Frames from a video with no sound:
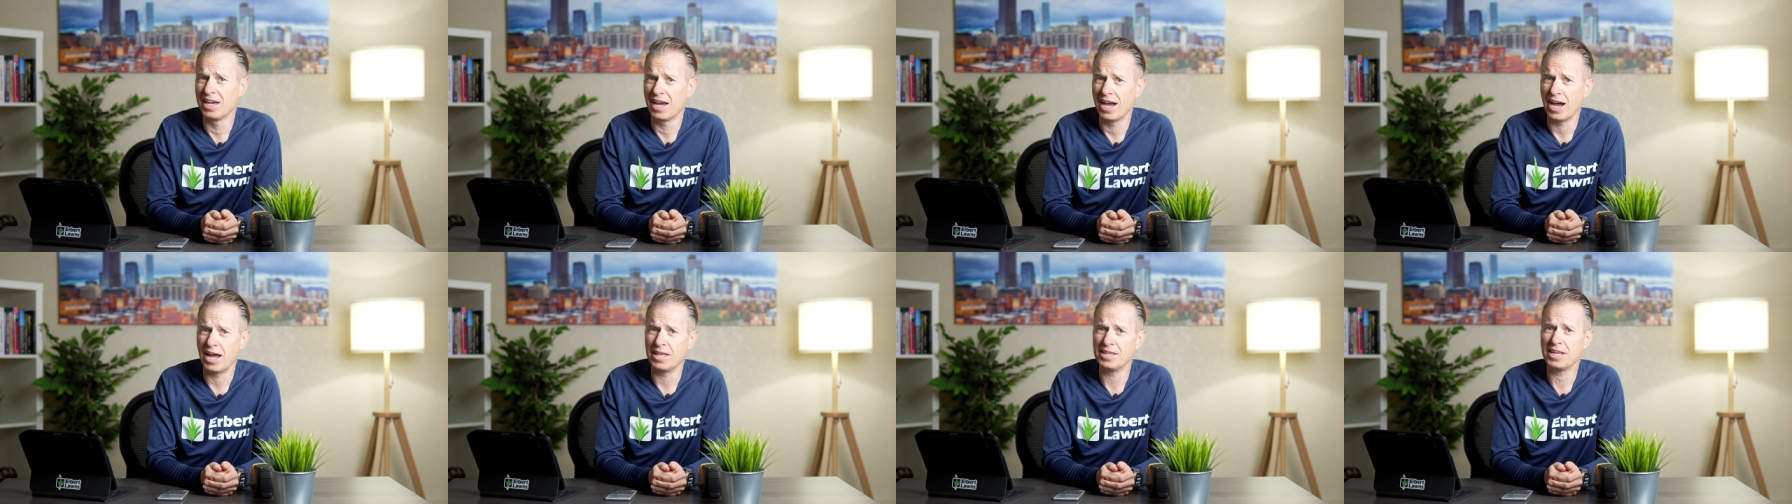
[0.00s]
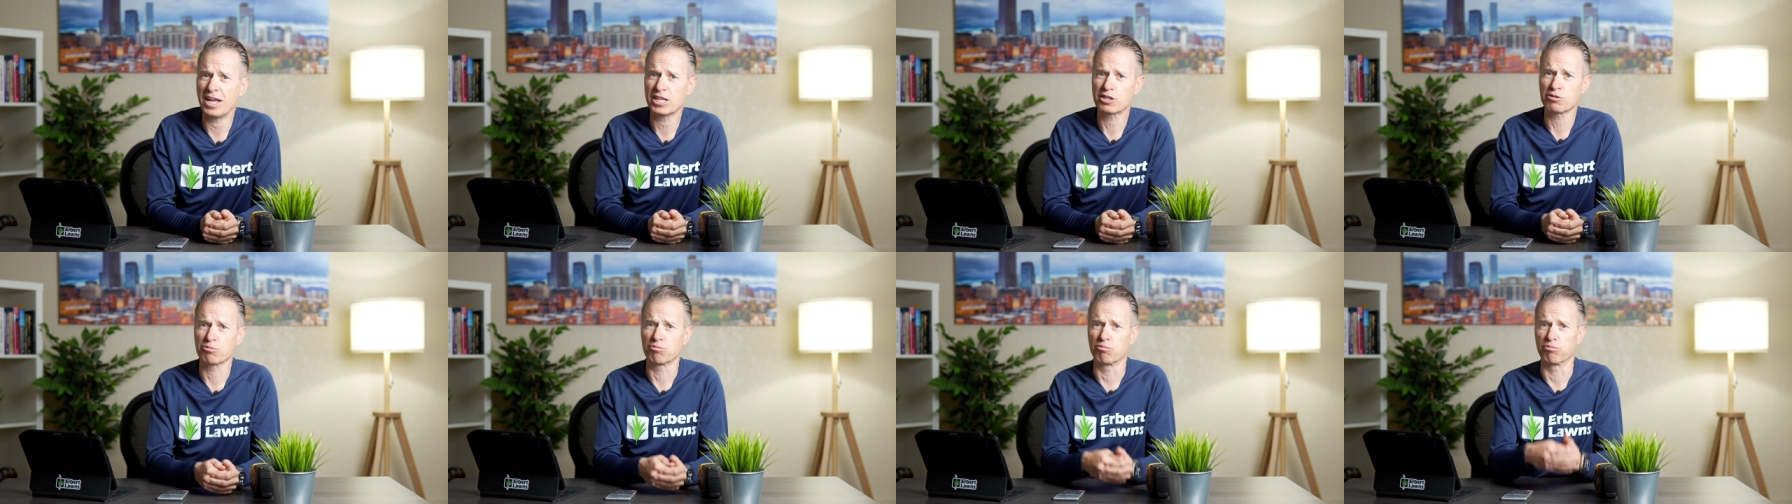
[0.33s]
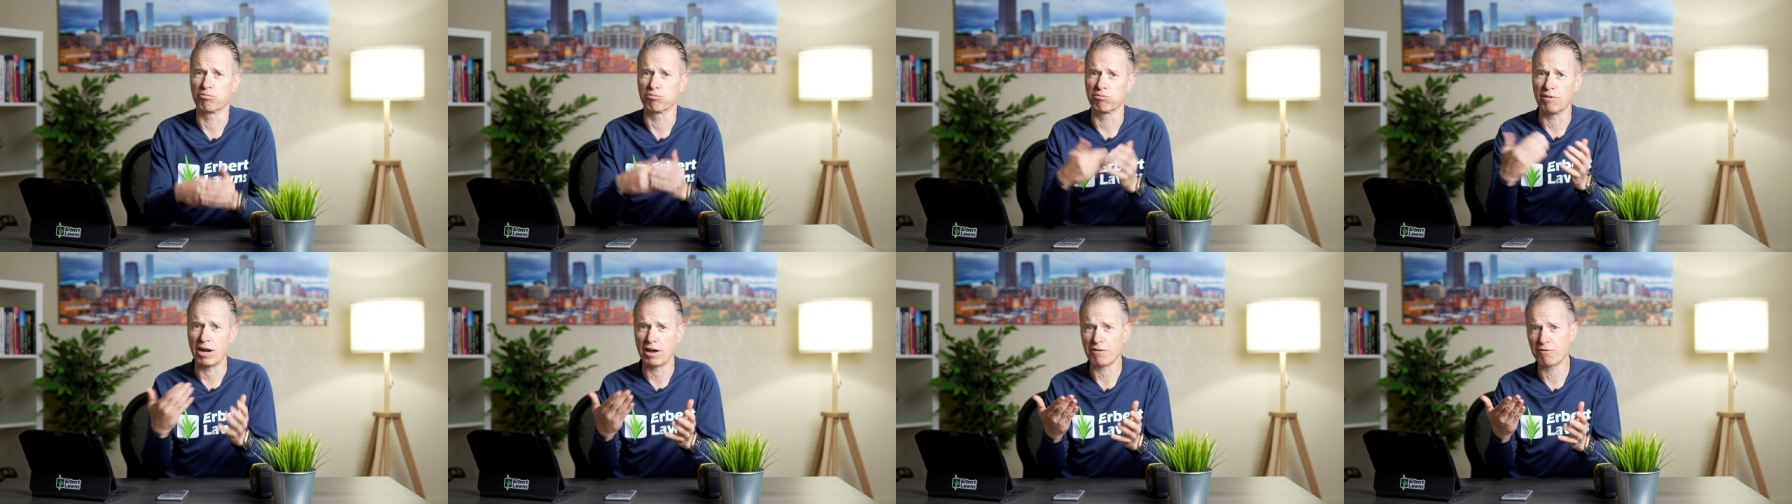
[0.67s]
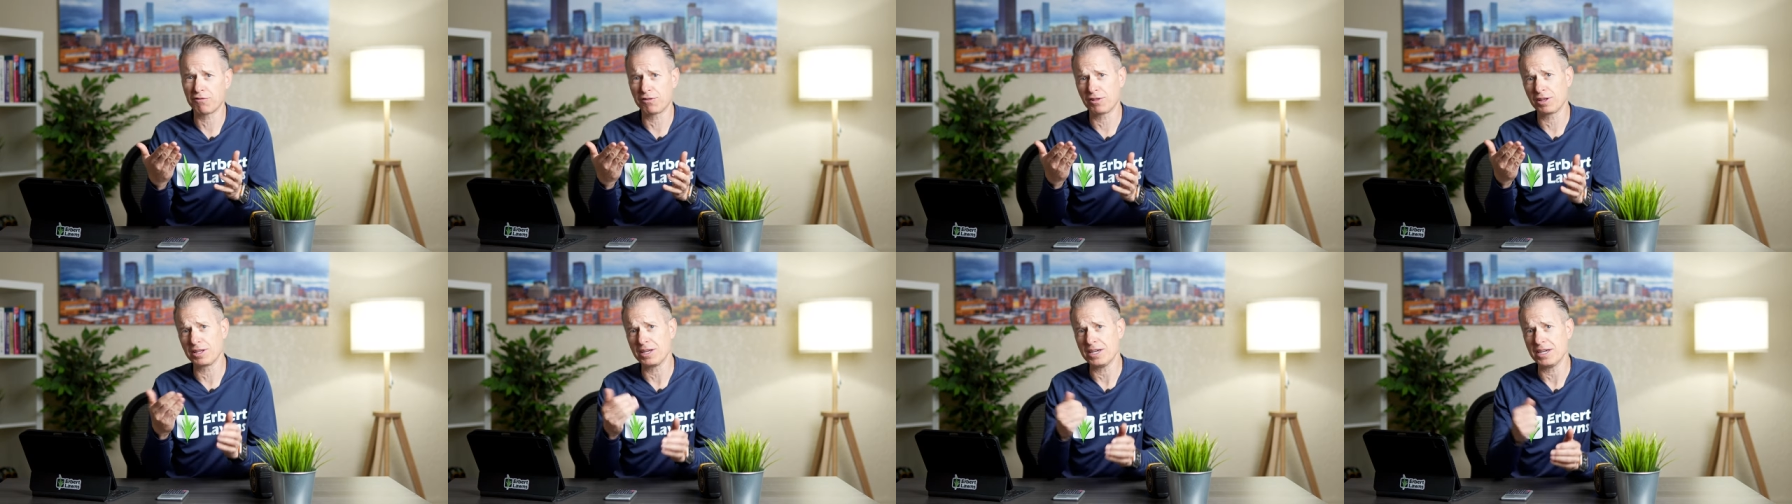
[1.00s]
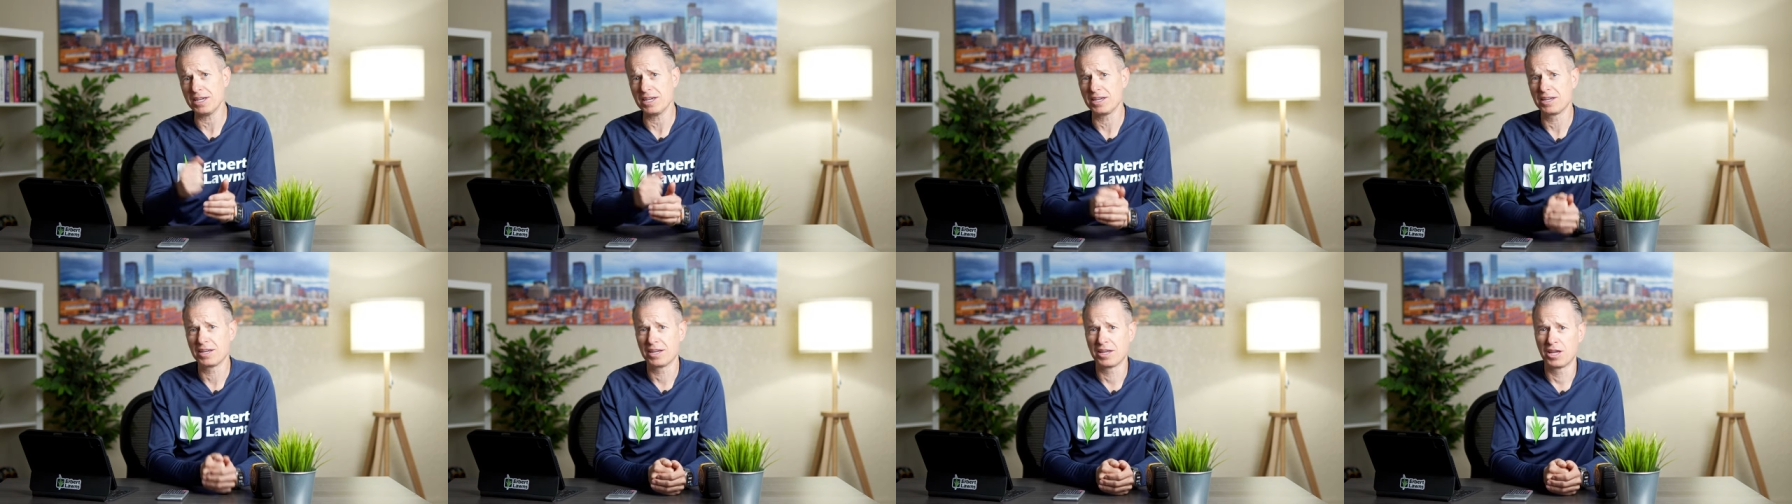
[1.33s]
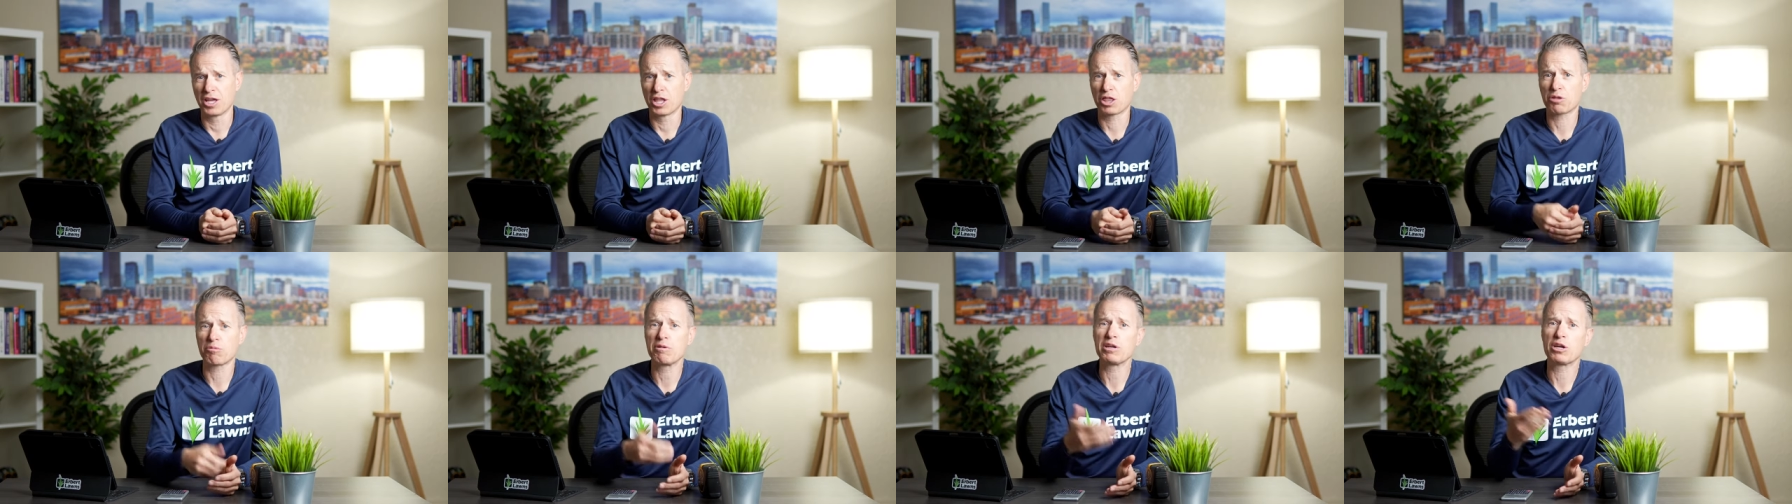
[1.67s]
And that's roughly
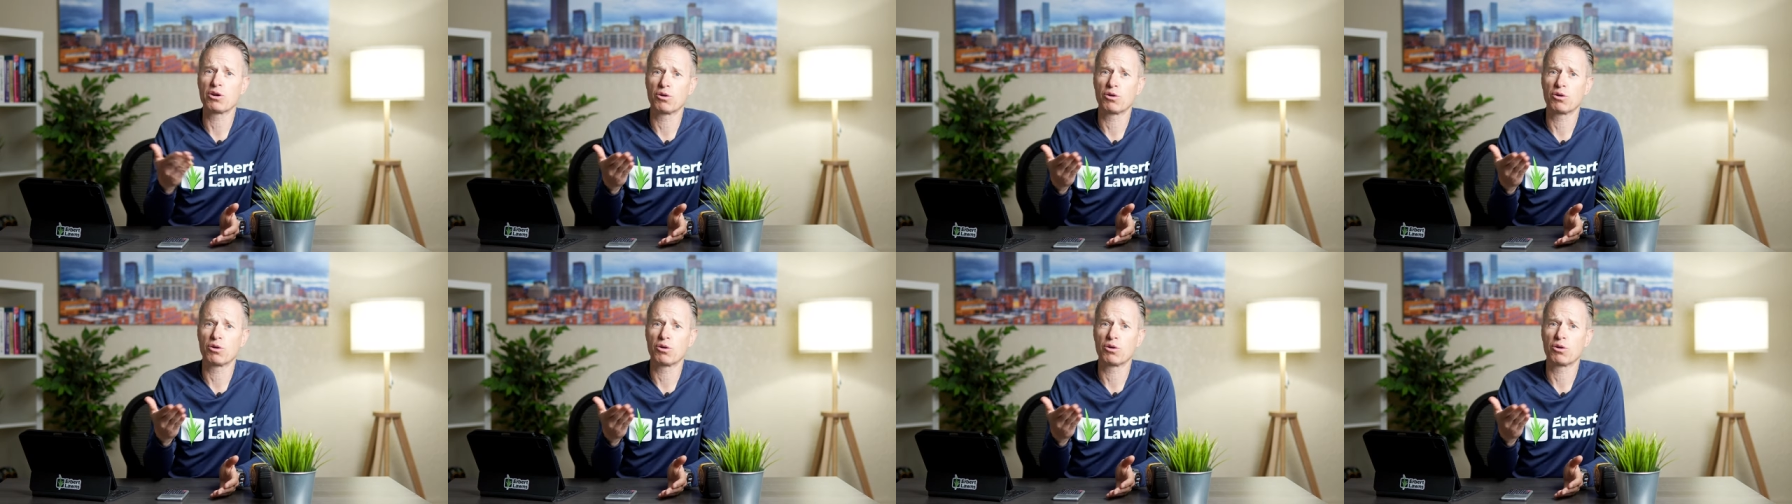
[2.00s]
three